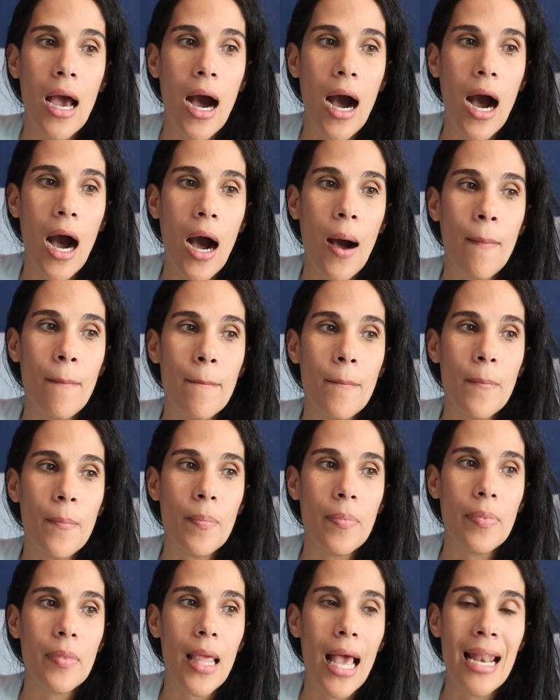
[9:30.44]
Um,
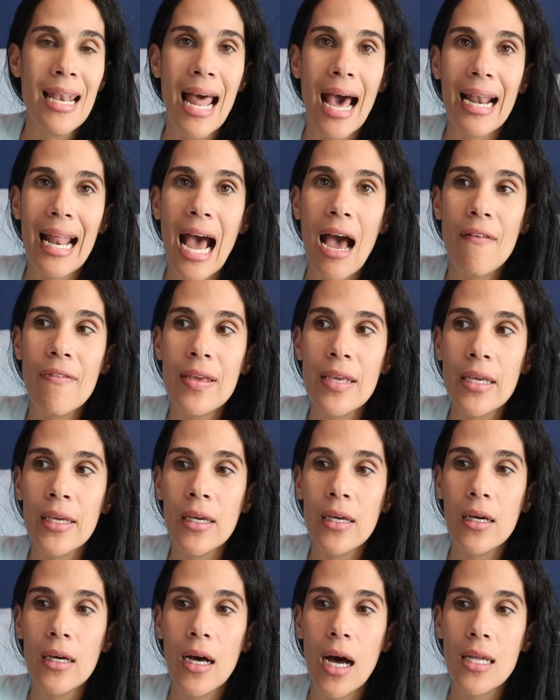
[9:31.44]
and not
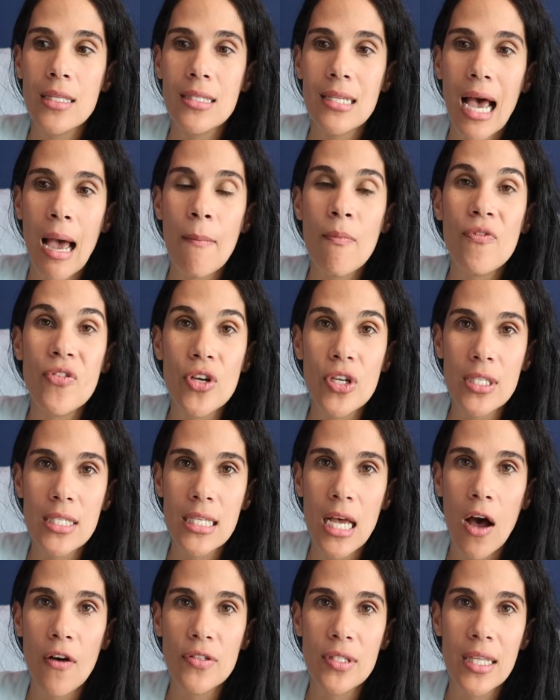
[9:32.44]
having a time for
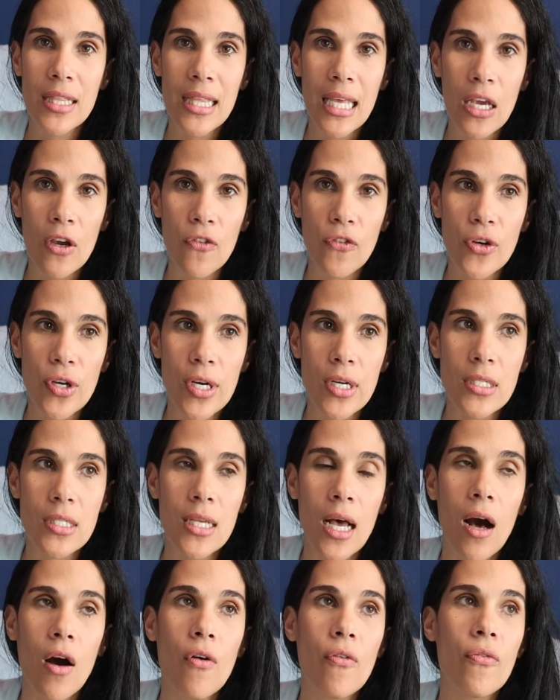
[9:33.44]
yourself to think for
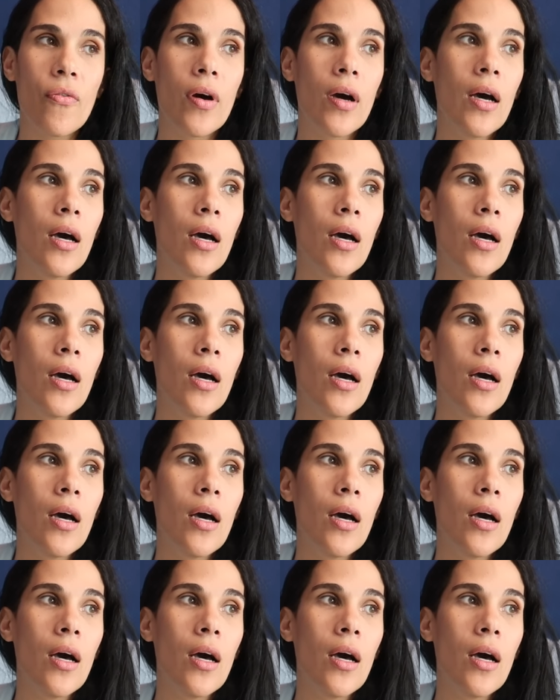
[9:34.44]
yourself.